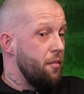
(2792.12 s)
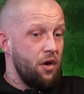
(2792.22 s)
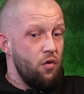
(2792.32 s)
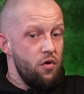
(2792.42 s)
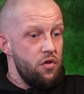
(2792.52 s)

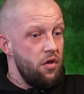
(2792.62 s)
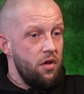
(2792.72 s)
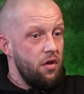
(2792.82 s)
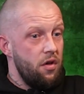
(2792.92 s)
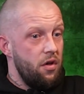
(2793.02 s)
Because
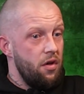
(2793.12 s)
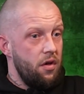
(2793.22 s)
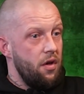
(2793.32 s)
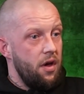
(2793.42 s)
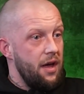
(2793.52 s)

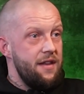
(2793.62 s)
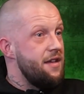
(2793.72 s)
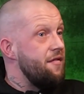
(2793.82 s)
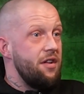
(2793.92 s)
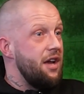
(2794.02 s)
it
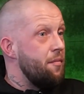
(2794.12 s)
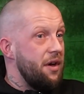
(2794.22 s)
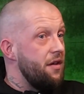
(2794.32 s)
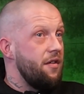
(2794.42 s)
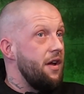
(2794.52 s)
doesn't even need to
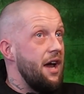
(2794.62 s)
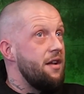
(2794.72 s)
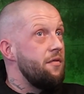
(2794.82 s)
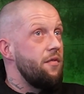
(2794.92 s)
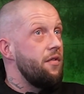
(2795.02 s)
be
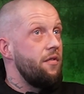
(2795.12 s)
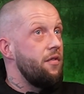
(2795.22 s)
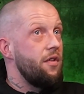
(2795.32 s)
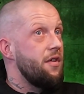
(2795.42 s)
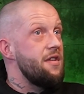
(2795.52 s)
anything,
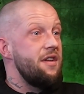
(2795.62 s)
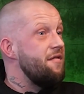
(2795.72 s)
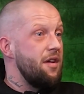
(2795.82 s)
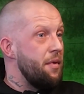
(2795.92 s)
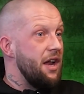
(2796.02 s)
there doesn't even
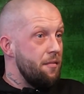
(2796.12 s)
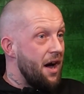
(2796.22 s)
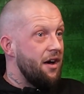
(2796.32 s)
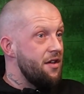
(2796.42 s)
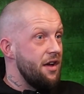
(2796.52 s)
need to be any
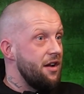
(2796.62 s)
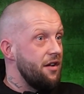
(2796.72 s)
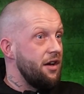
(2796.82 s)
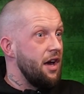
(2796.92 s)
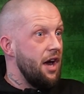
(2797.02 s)
malice in it.
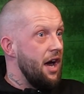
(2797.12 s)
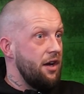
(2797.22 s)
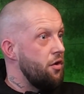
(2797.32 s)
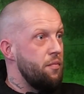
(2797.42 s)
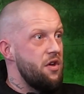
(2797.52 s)
Like,
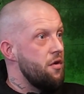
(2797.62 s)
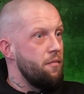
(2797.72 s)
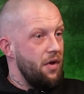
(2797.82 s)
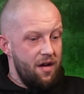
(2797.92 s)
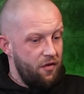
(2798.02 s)
it could be
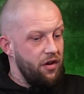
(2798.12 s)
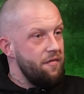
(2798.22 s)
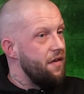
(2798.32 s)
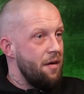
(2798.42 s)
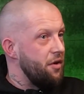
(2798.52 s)
something like a fucking
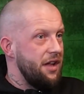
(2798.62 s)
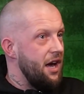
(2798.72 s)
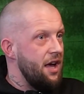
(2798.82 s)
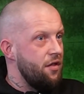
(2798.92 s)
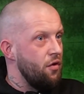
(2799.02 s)
family
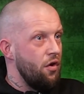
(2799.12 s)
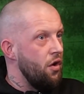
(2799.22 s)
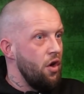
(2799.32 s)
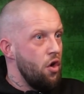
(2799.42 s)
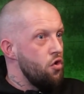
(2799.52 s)
death
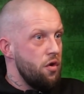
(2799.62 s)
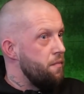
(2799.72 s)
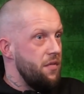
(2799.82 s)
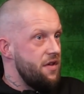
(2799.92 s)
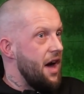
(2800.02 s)
or
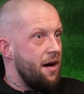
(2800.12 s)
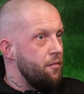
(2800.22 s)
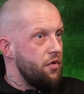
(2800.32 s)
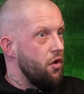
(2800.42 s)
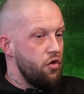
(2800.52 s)
something that's happened or